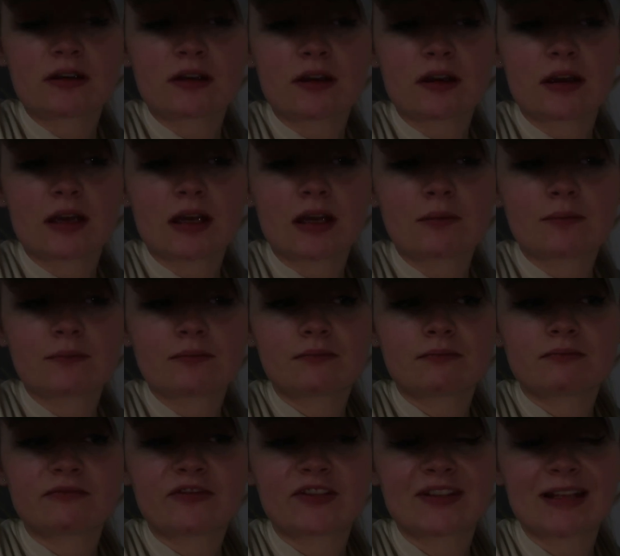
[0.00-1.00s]

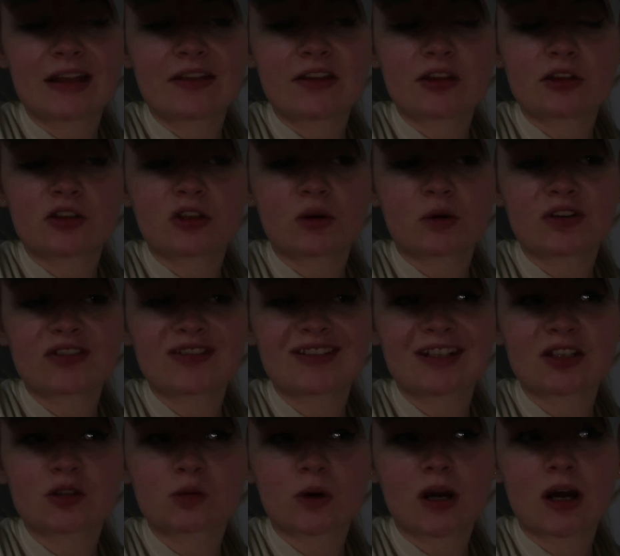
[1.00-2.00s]
If there's anything you do want to
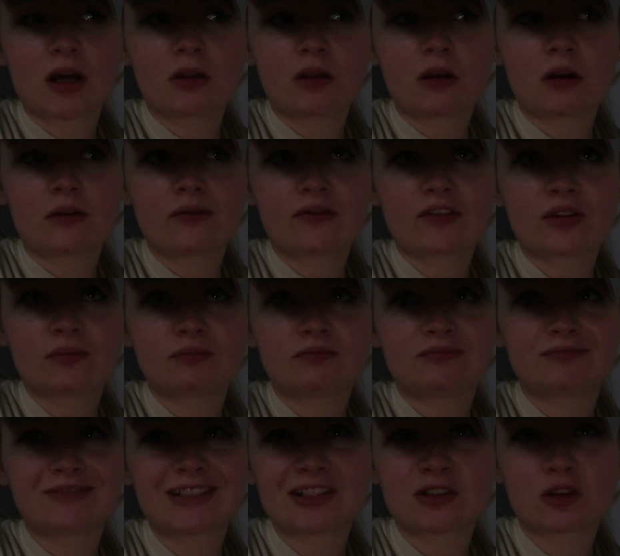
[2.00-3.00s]
see as well over
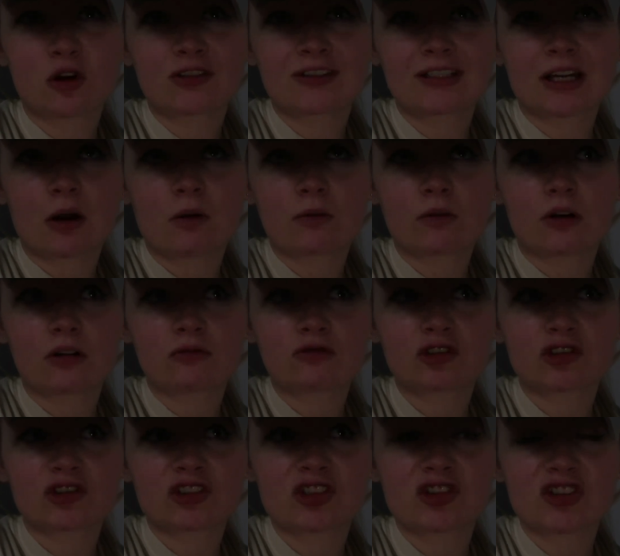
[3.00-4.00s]
this lockdown or
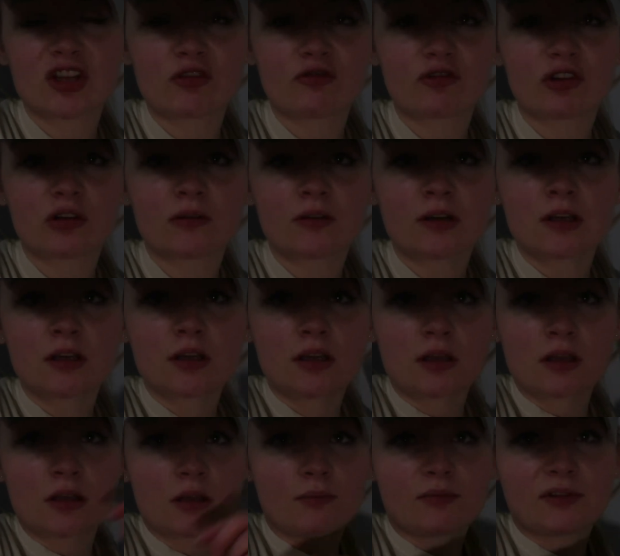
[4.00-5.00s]
just in general,
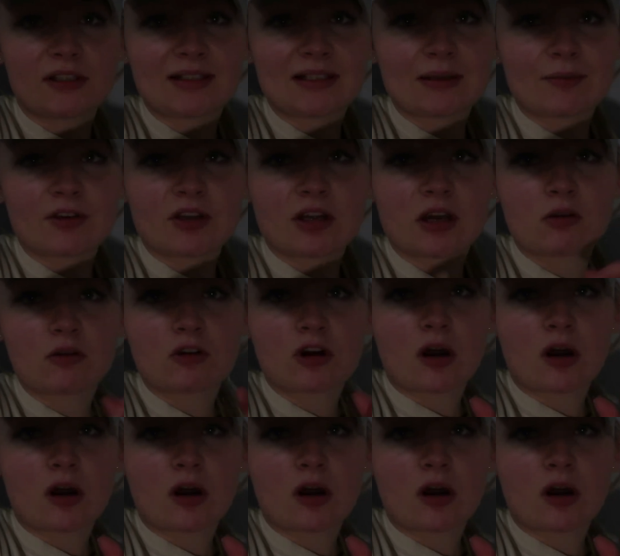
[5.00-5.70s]
please let me know.